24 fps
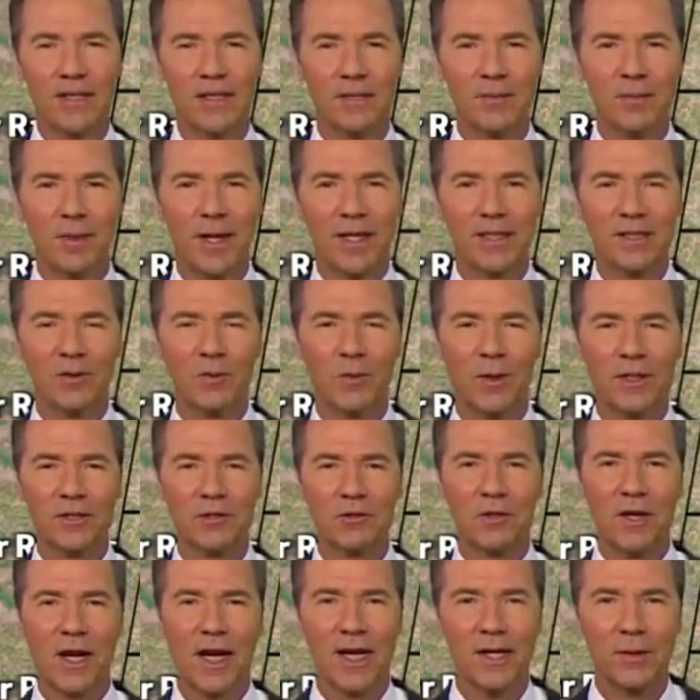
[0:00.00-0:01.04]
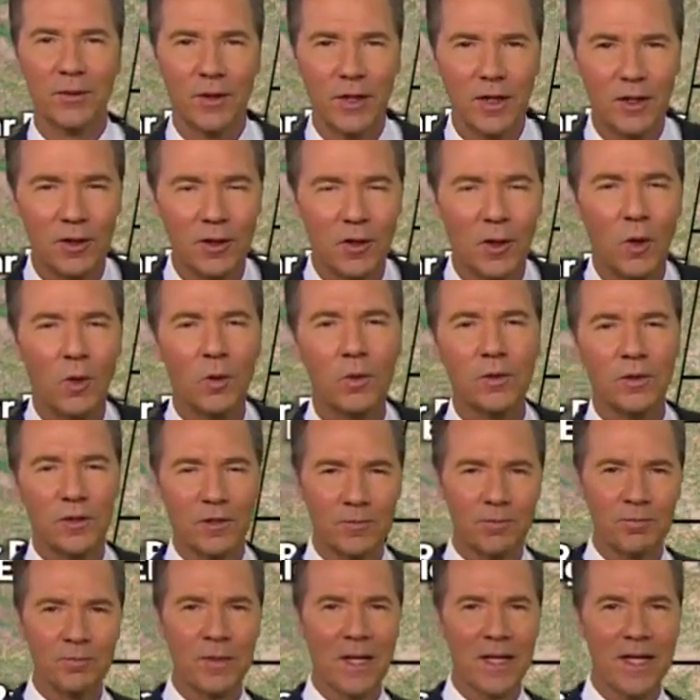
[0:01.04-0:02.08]
of the spots in western Iowa are
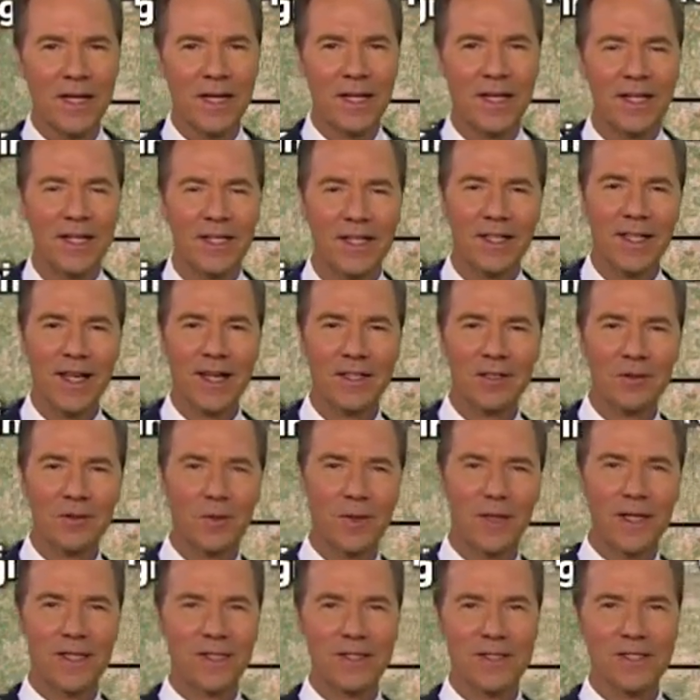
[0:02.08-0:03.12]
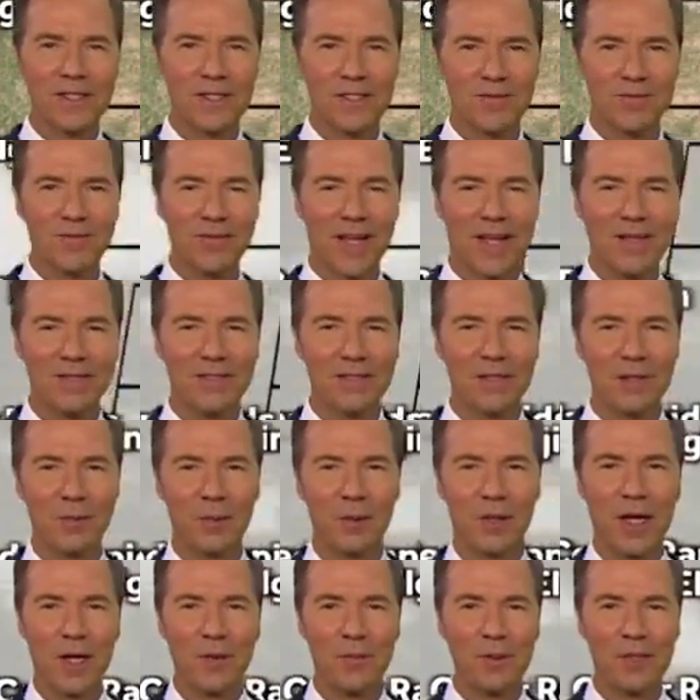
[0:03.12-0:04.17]
colder. Lighter winds. Live
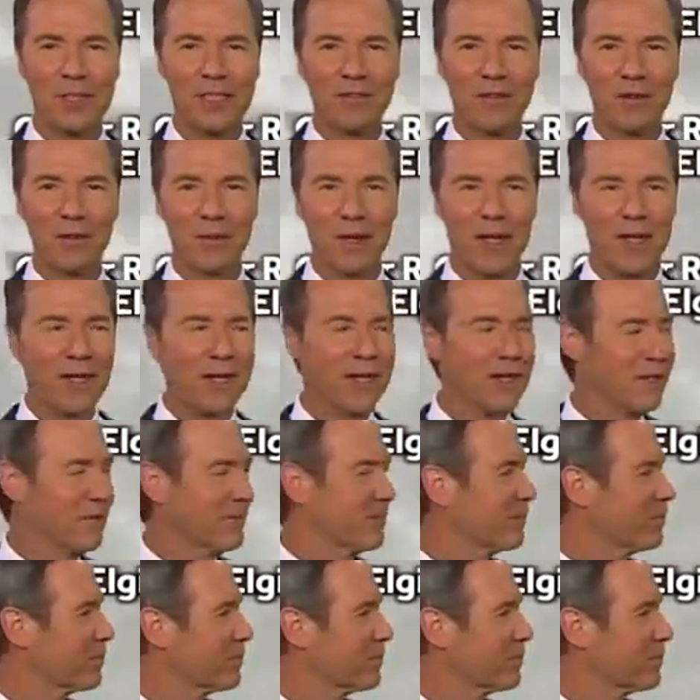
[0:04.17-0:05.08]
Super at Alpha 7 radar.